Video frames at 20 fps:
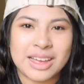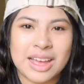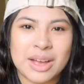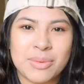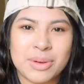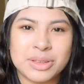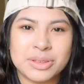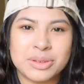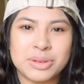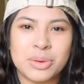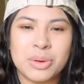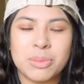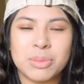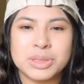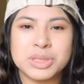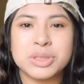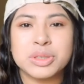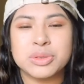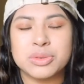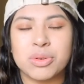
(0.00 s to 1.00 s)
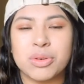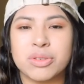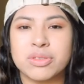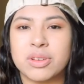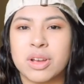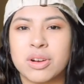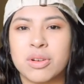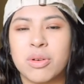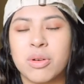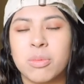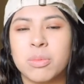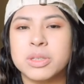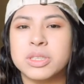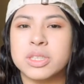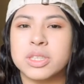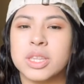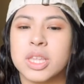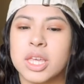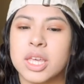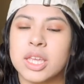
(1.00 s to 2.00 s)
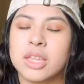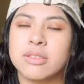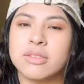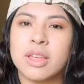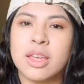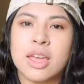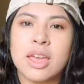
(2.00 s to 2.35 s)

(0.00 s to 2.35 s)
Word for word: I went to a whole bunch of stores, got a whole bunch of things,